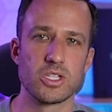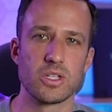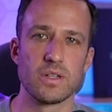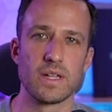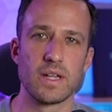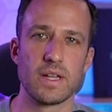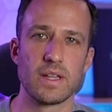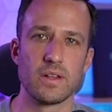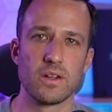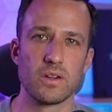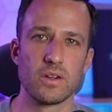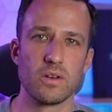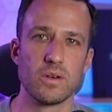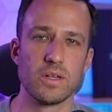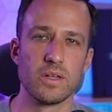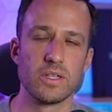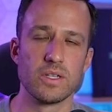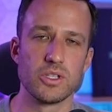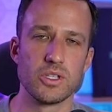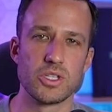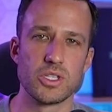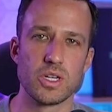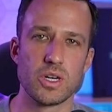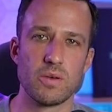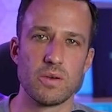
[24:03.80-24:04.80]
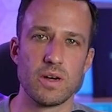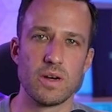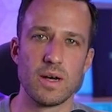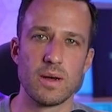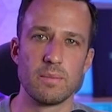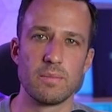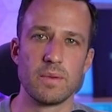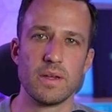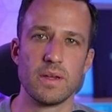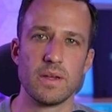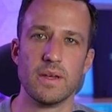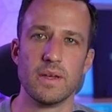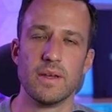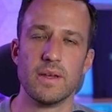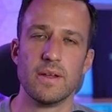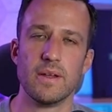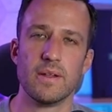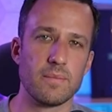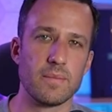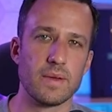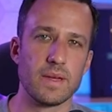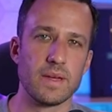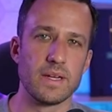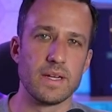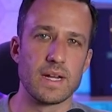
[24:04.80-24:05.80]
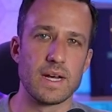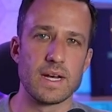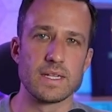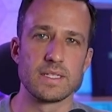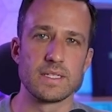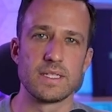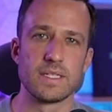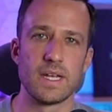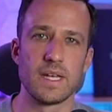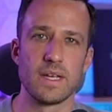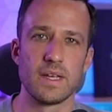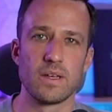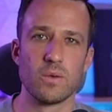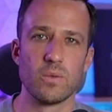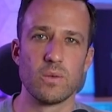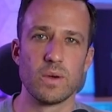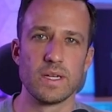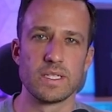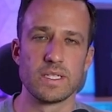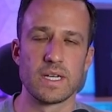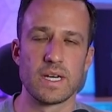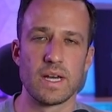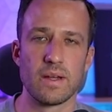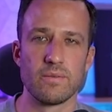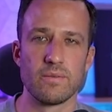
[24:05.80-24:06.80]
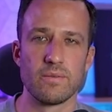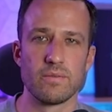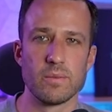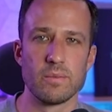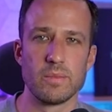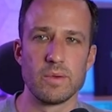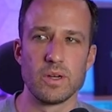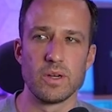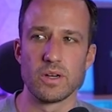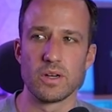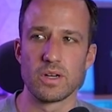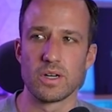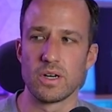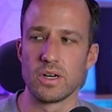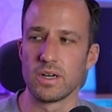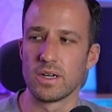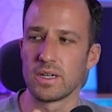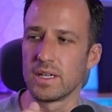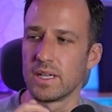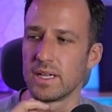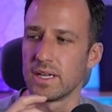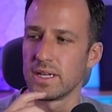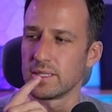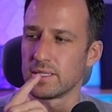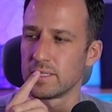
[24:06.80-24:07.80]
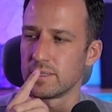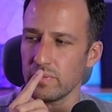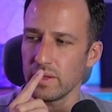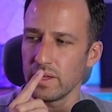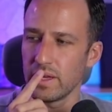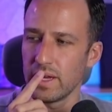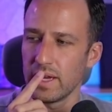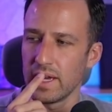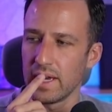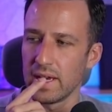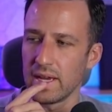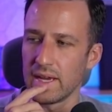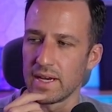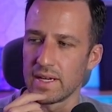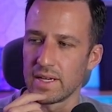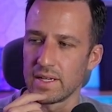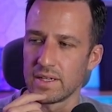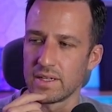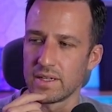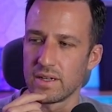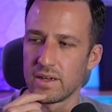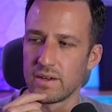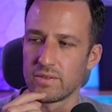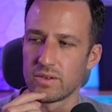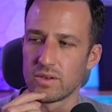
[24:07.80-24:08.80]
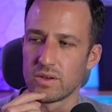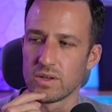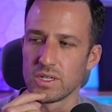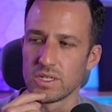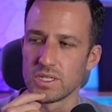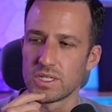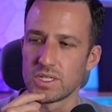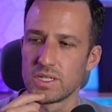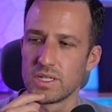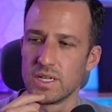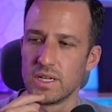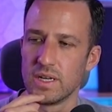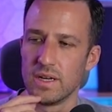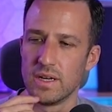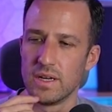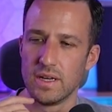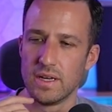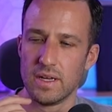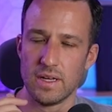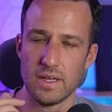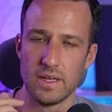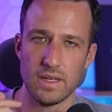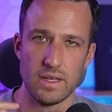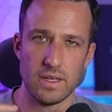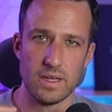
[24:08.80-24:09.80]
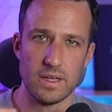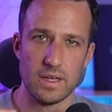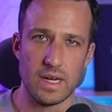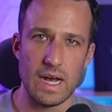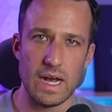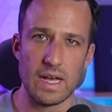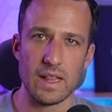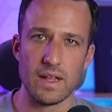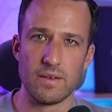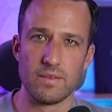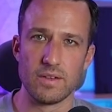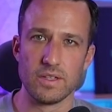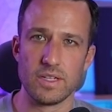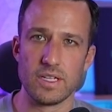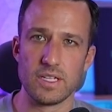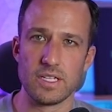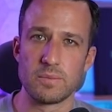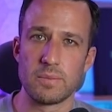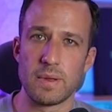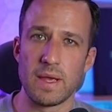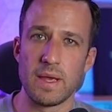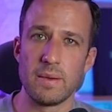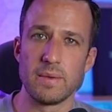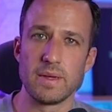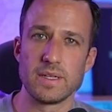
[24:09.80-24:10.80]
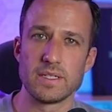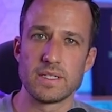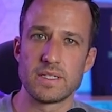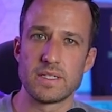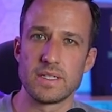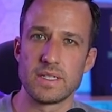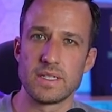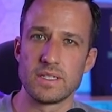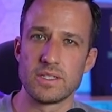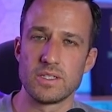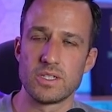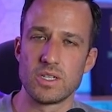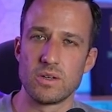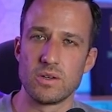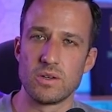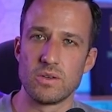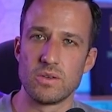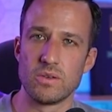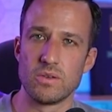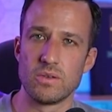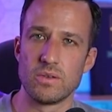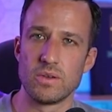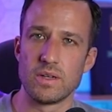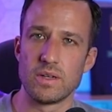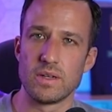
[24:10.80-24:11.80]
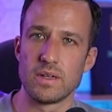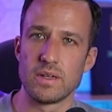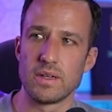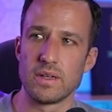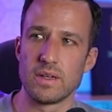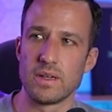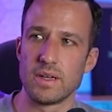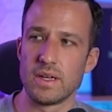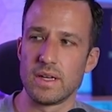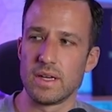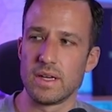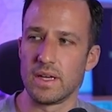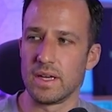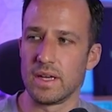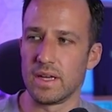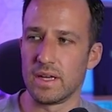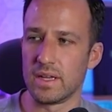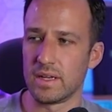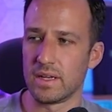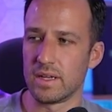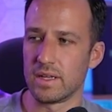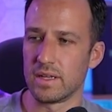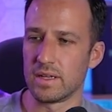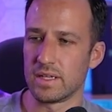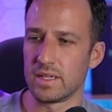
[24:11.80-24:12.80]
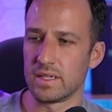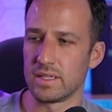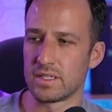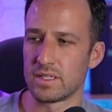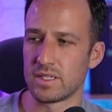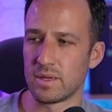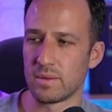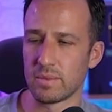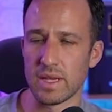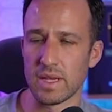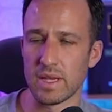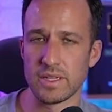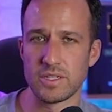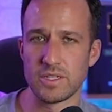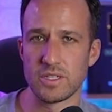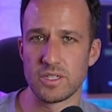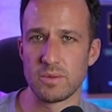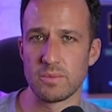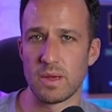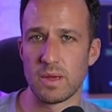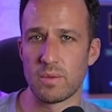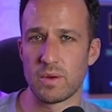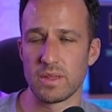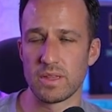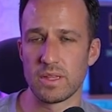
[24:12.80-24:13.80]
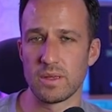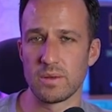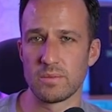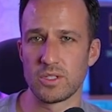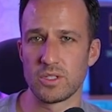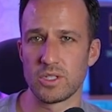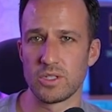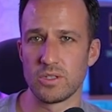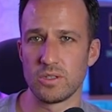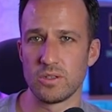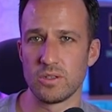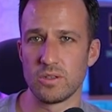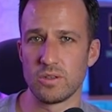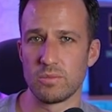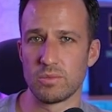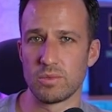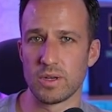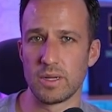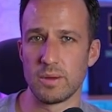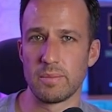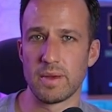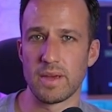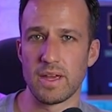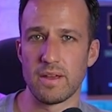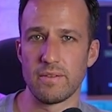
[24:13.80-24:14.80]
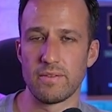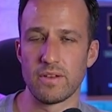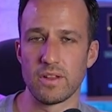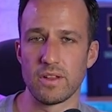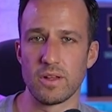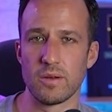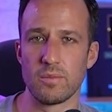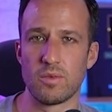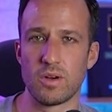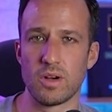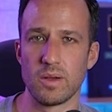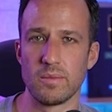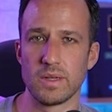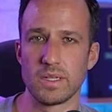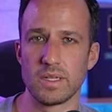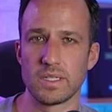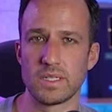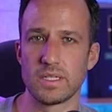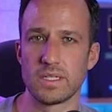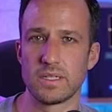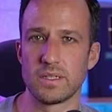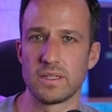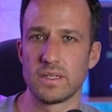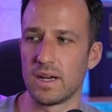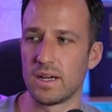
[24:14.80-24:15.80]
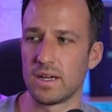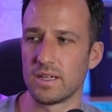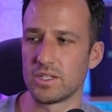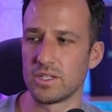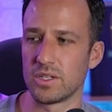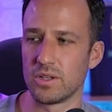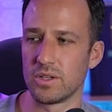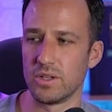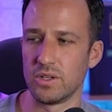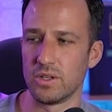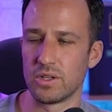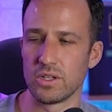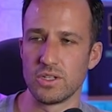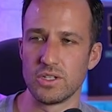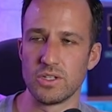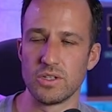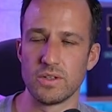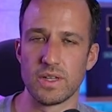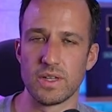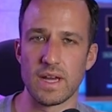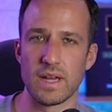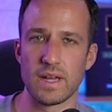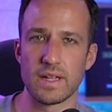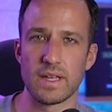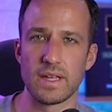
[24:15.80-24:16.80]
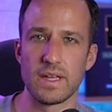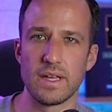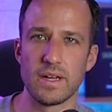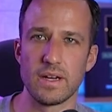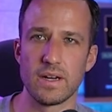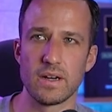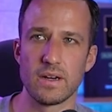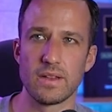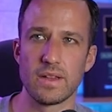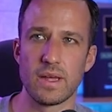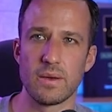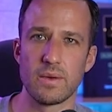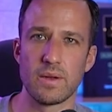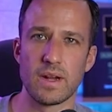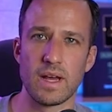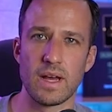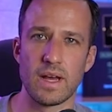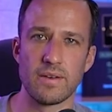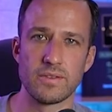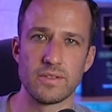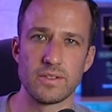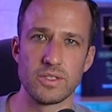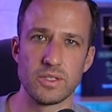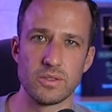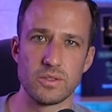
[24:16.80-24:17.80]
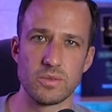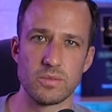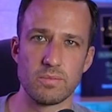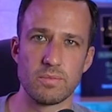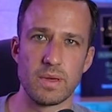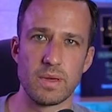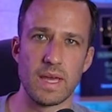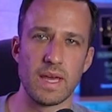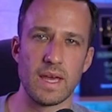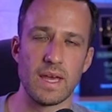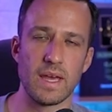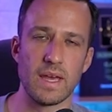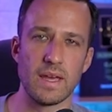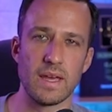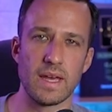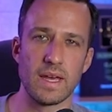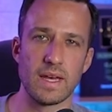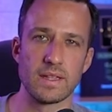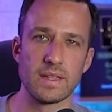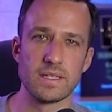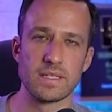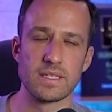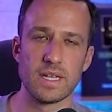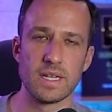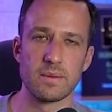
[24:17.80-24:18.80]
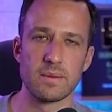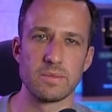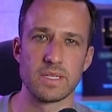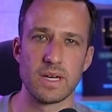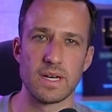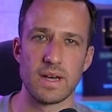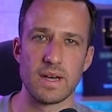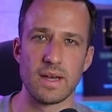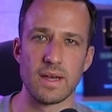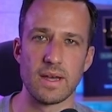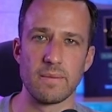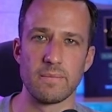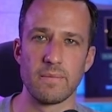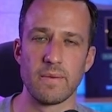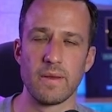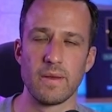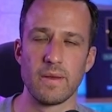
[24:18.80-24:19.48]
that they're going to show up and not take away time from your current clients. And of course, high level does payments. And so in some cases, you may want them to prepay for their appointment. So you can do that here. They would have to pay at the same time